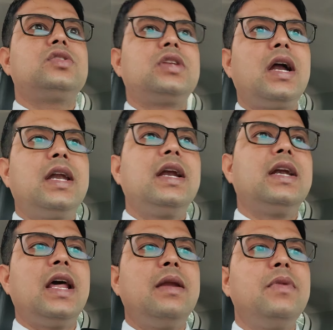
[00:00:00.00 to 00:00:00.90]

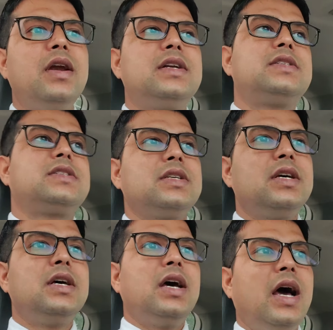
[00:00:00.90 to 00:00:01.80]
starting 10 minutes
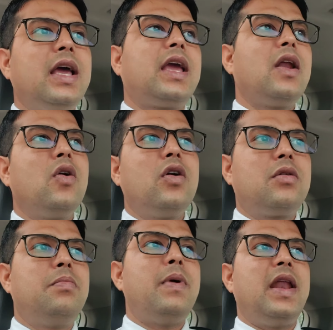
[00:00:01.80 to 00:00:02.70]
I
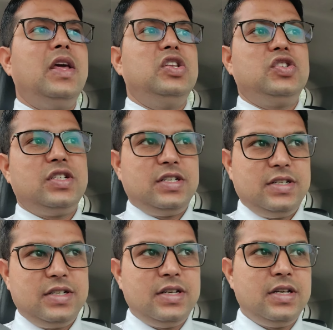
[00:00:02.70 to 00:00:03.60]
cannot manage.
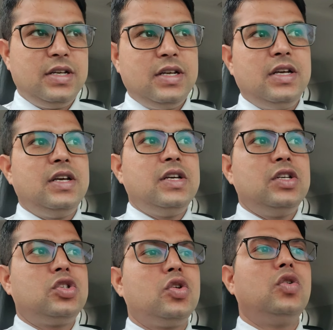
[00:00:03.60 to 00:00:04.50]

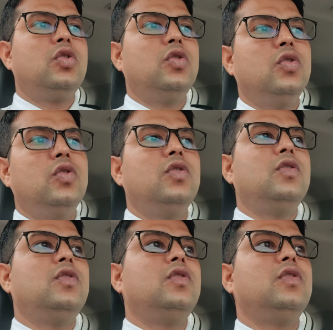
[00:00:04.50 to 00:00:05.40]
So
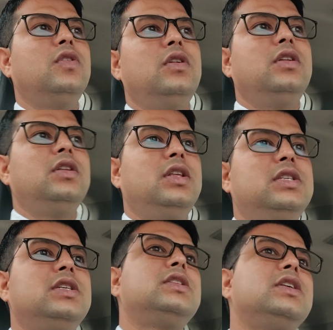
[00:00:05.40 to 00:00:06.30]

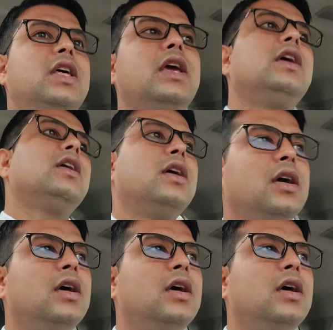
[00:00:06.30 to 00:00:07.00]
this is the thing.